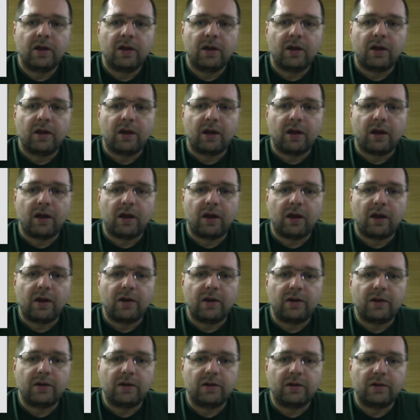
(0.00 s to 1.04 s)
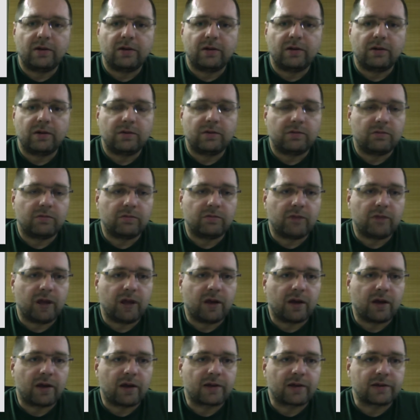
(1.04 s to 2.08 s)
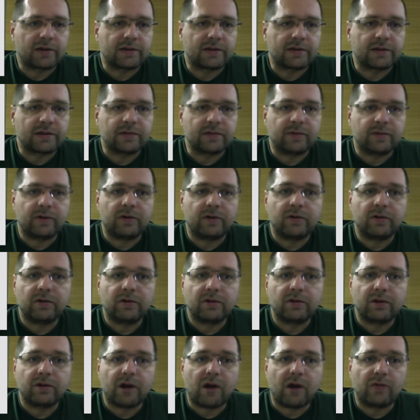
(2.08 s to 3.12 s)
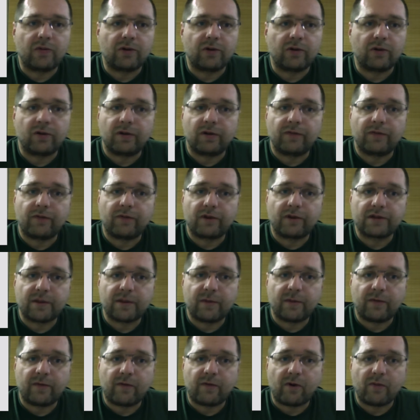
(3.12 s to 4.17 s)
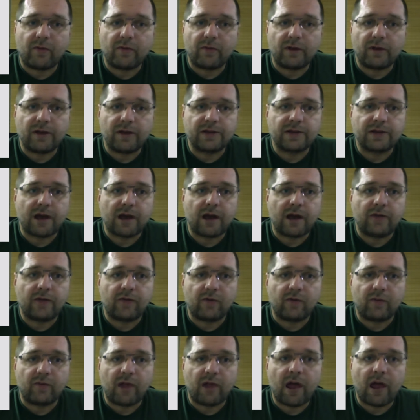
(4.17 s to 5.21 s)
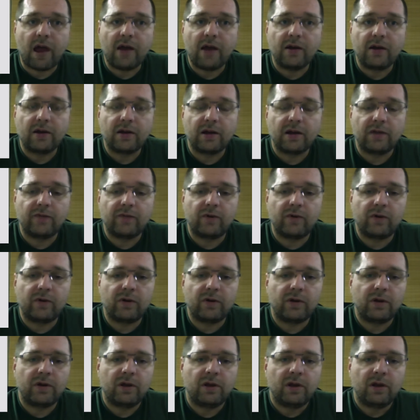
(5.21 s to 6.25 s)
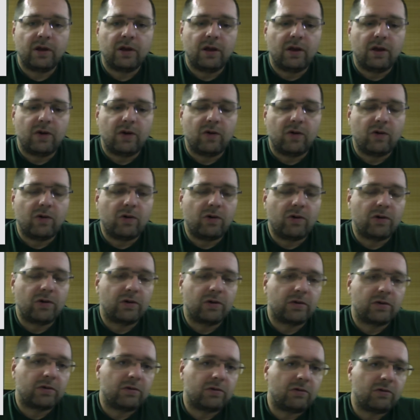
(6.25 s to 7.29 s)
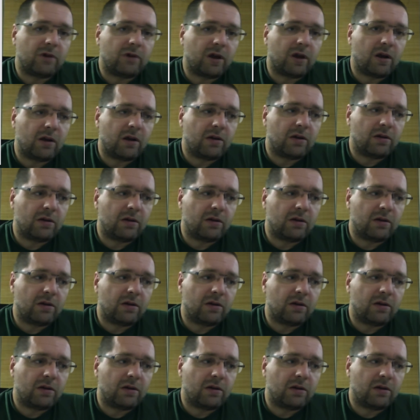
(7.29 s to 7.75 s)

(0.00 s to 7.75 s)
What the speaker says: and make accessible the router only, for example, from inside, from LAN network, or you can